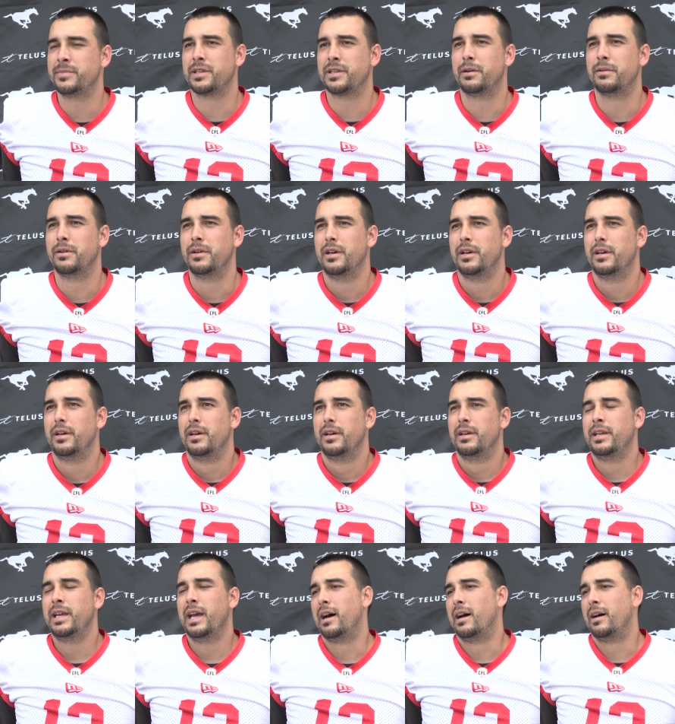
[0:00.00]
So,
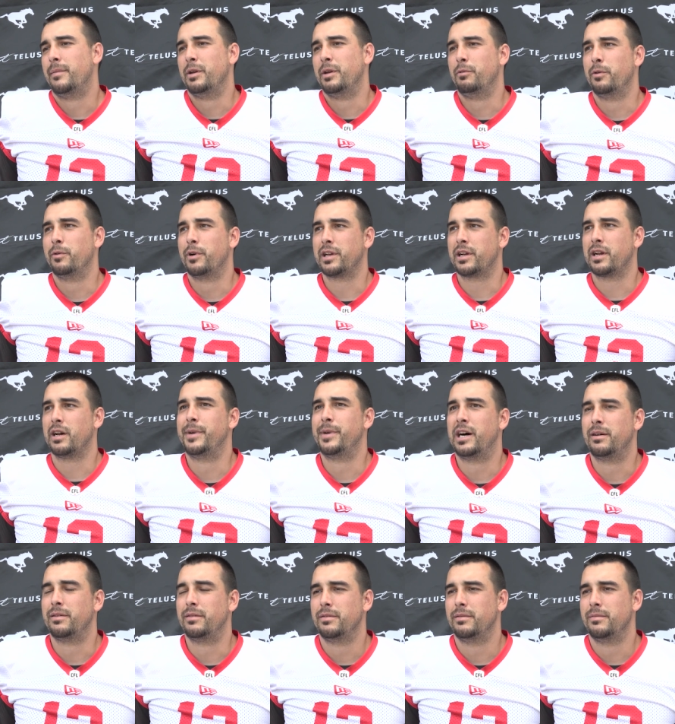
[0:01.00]
yeah, I mean we want to come
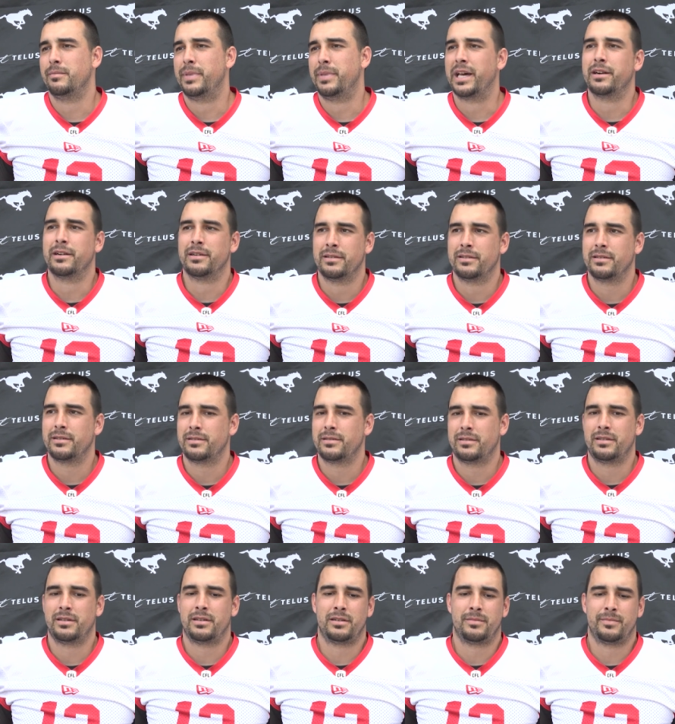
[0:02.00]
out better,
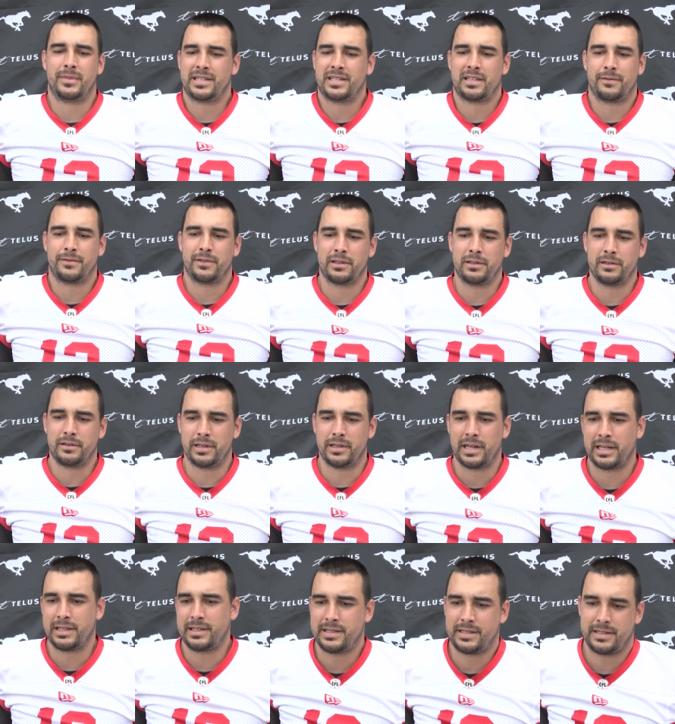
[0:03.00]
uh, myself included.
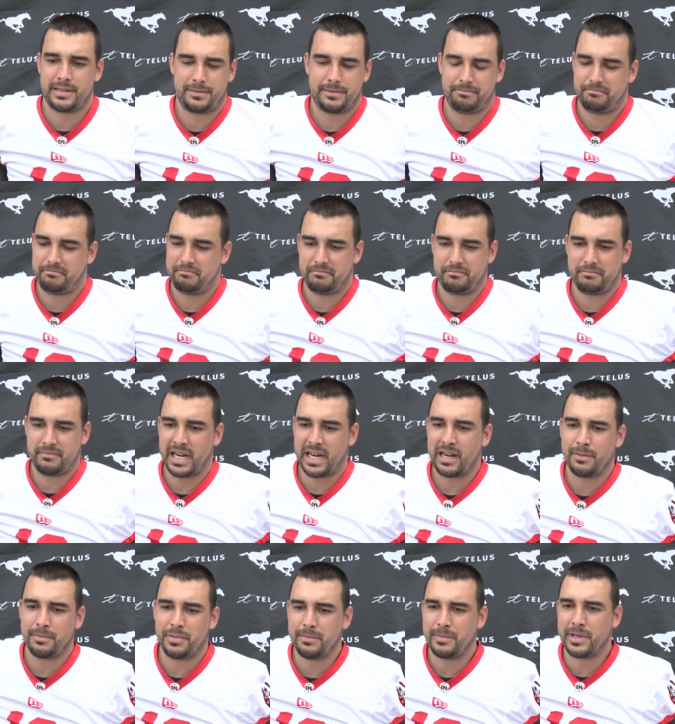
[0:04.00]
I just I
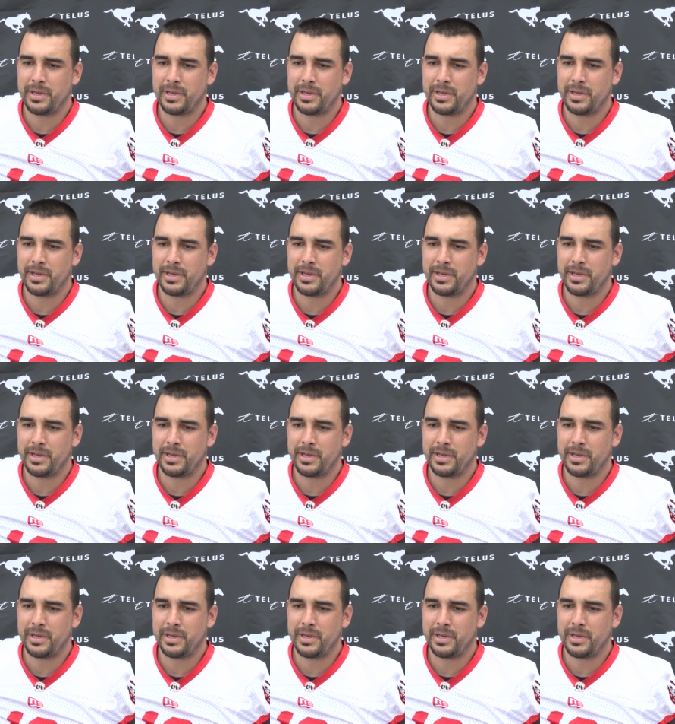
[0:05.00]
got to play